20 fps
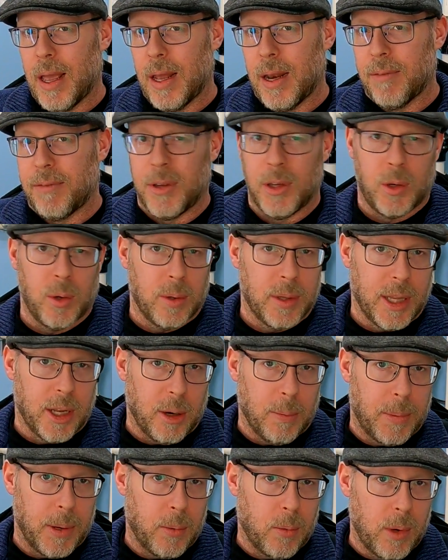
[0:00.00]
And if you do a
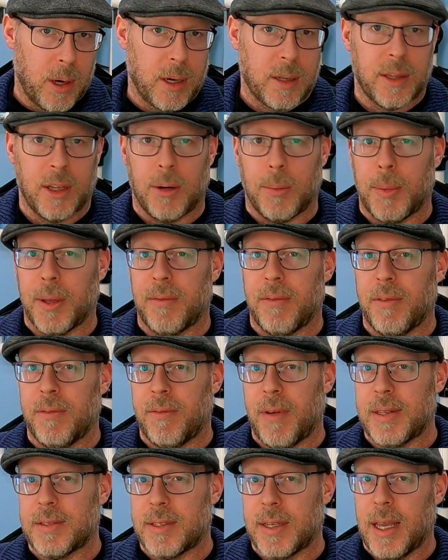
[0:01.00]
little bit of work, a little bit of
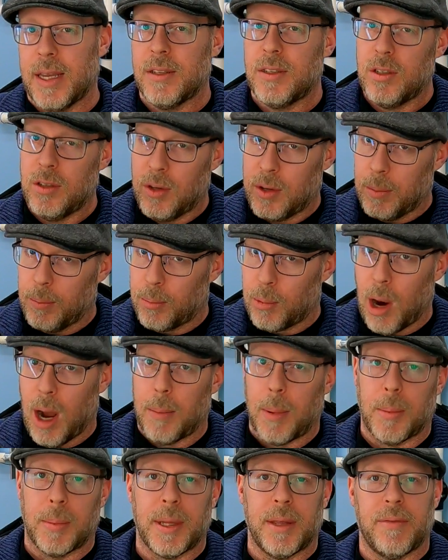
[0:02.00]
investigation, you can
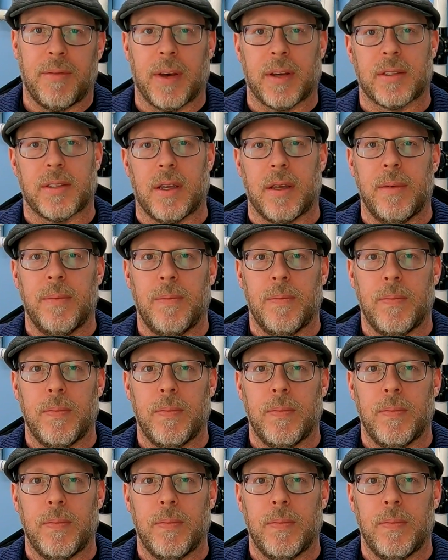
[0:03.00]
probably fix it.